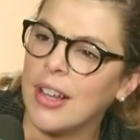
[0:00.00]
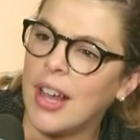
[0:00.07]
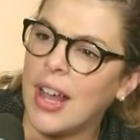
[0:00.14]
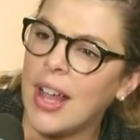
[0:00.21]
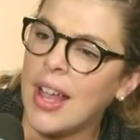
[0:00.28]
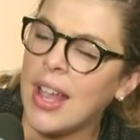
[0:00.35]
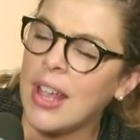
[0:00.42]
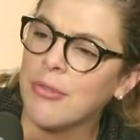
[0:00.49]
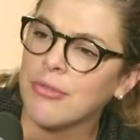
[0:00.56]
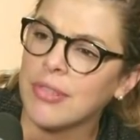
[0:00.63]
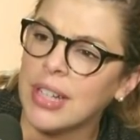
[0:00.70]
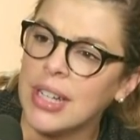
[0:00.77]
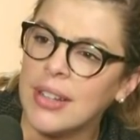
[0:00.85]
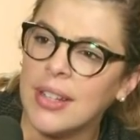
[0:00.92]
I
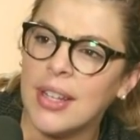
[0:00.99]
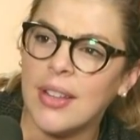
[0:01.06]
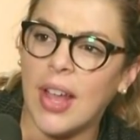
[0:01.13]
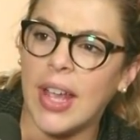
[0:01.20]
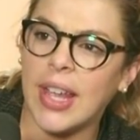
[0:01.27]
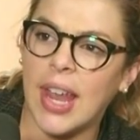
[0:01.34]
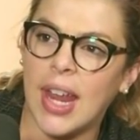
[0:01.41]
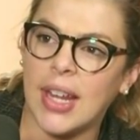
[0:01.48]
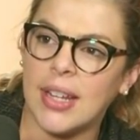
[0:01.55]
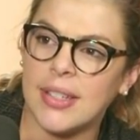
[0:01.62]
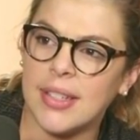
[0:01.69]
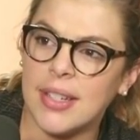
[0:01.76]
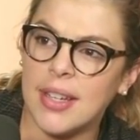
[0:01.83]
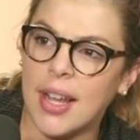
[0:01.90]
really like
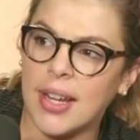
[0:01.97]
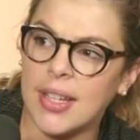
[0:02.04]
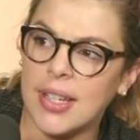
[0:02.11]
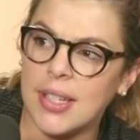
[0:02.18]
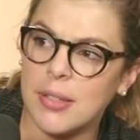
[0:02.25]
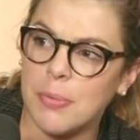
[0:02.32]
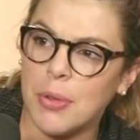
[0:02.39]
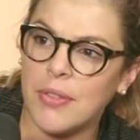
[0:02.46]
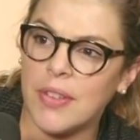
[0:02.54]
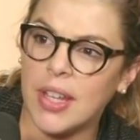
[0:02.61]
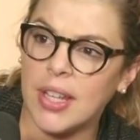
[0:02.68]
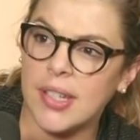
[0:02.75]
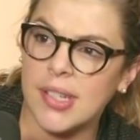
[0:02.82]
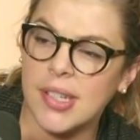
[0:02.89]
80s and 90s
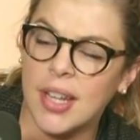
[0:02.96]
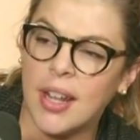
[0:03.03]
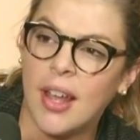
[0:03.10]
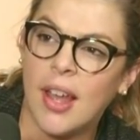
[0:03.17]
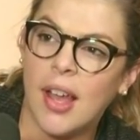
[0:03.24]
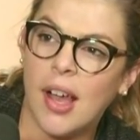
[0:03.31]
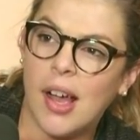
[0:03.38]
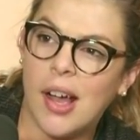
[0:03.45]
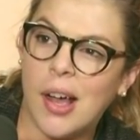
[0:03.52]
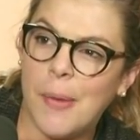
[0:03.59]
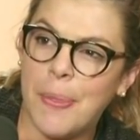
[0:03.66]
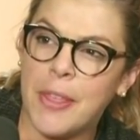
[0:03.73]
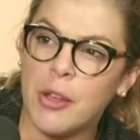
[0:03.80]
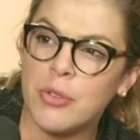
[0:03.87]
movies.
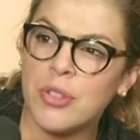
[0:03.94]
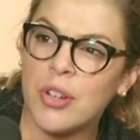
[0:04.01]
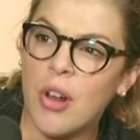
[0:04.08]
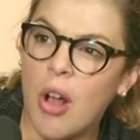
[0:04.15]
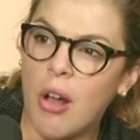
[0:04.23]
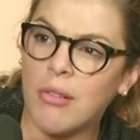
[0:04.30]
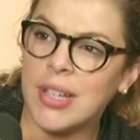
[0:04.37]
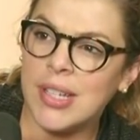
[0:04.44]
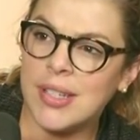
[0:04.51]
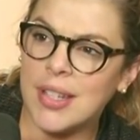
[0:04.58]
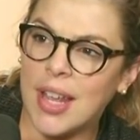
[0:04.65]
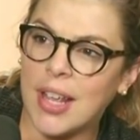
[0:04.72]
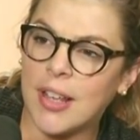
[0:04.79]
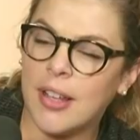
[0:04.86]
Those are
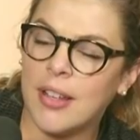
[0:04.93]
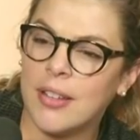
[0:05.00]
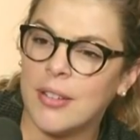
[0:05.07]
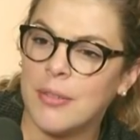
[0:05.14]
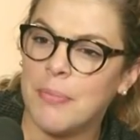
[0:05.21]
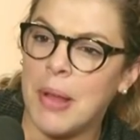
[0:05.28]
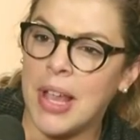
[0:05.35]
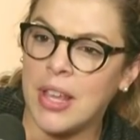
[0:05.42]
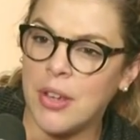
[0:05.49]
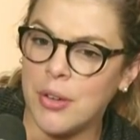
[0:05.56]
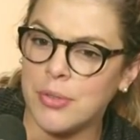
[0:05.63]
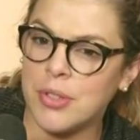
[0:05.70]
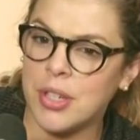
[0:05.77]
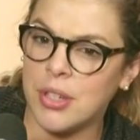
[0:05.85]
always like my
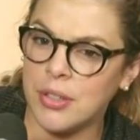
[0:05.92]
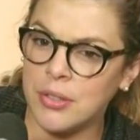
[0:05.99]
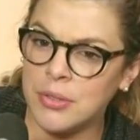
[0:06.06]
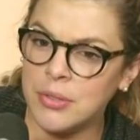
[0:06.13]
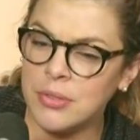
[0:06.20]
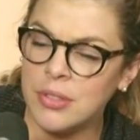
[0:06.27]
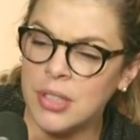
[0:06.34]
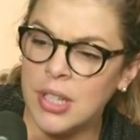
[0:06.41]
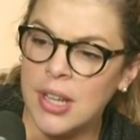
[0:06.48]
go-to.